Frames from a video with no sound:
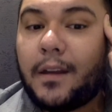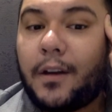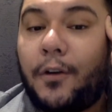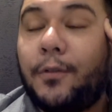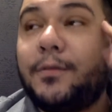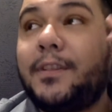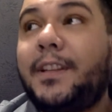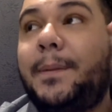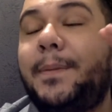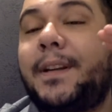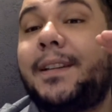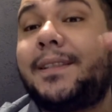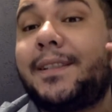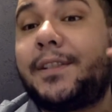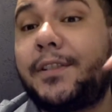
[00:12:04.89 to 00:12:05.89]
Only
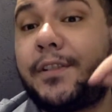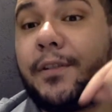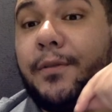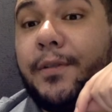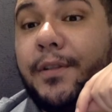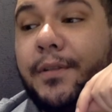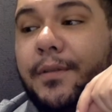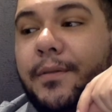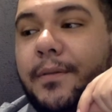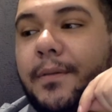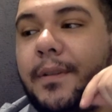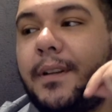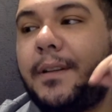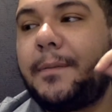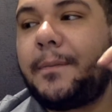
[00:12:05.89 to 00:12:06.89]
because it's so new,
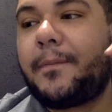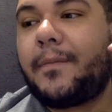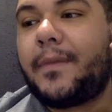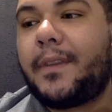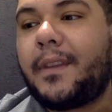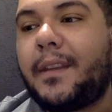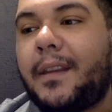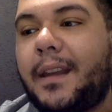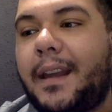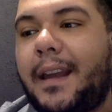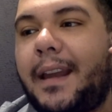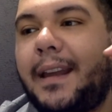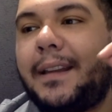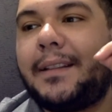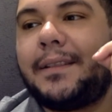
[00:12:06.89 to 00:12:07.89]

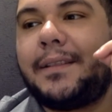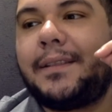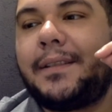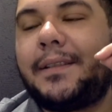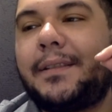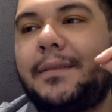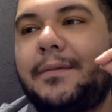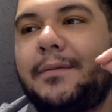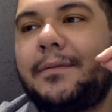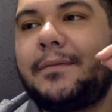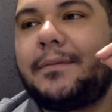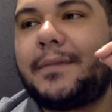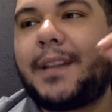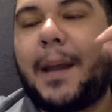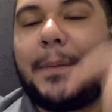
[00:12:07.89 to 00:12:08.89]
and
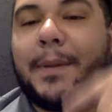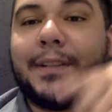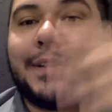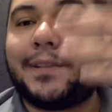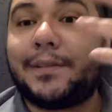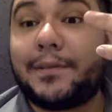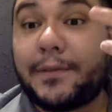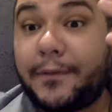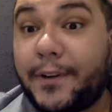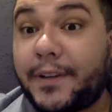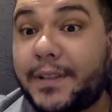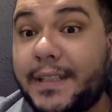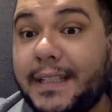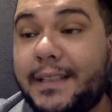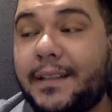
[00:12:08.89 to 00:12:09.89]
I mean, this is its
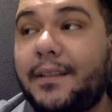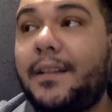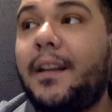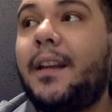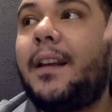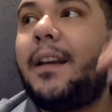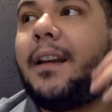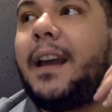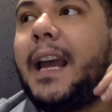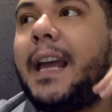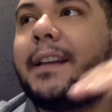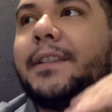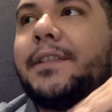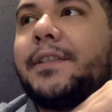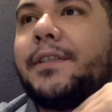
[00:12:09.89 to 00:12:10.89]
first season, and
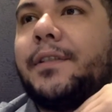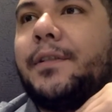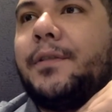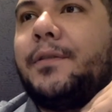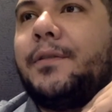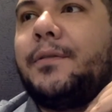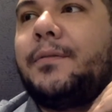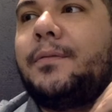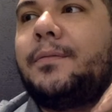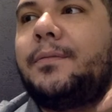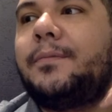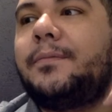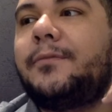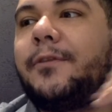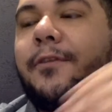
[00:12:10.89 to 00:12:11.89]
it's so
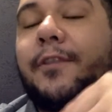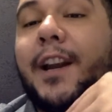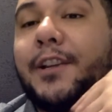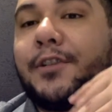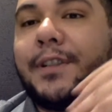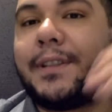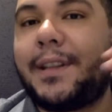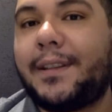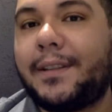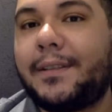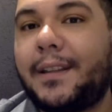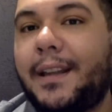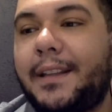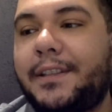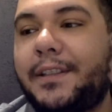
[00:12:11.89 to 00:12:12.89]
fresh it
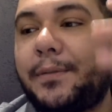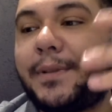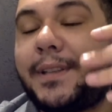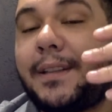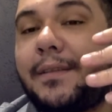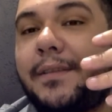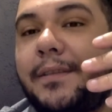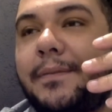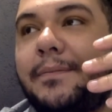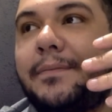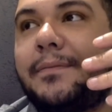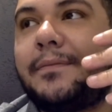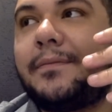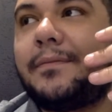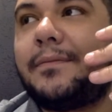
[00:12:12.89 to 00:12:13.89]

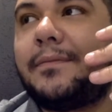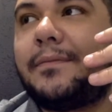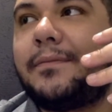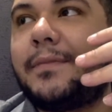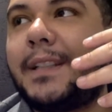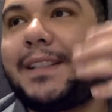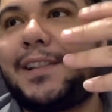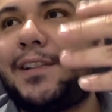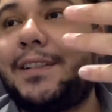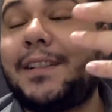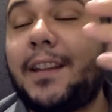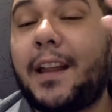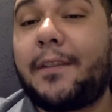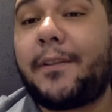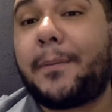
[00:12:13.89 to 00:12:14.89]
still has a
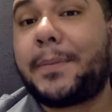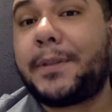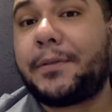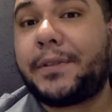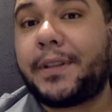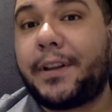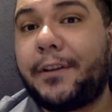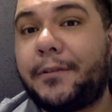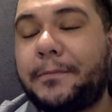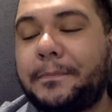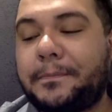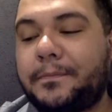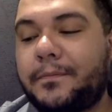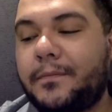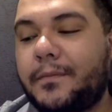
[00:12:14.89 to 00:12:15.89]
lot of episodes to go.
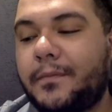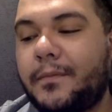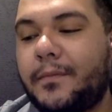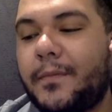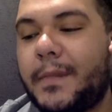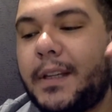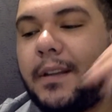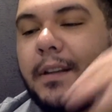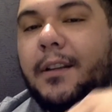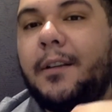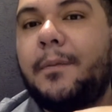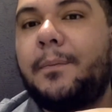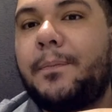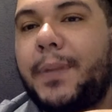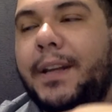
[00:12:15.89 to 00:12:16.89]

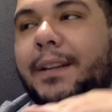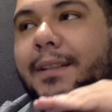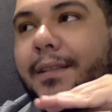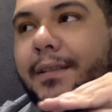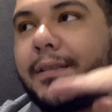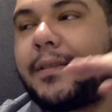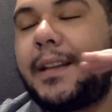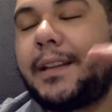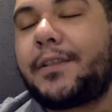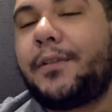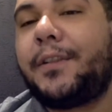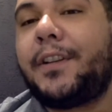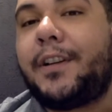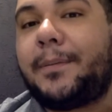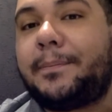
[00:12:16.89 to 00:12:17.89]
But it's
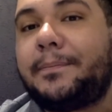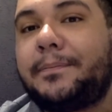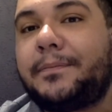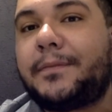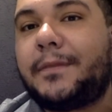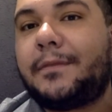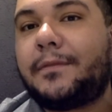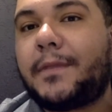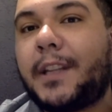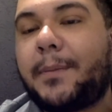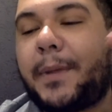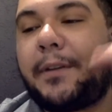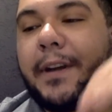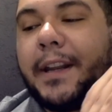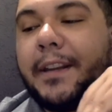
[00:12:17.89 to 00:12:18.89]
going up in
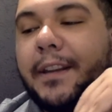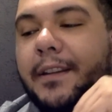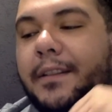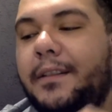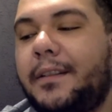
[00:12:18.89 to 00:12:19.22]
my ranking.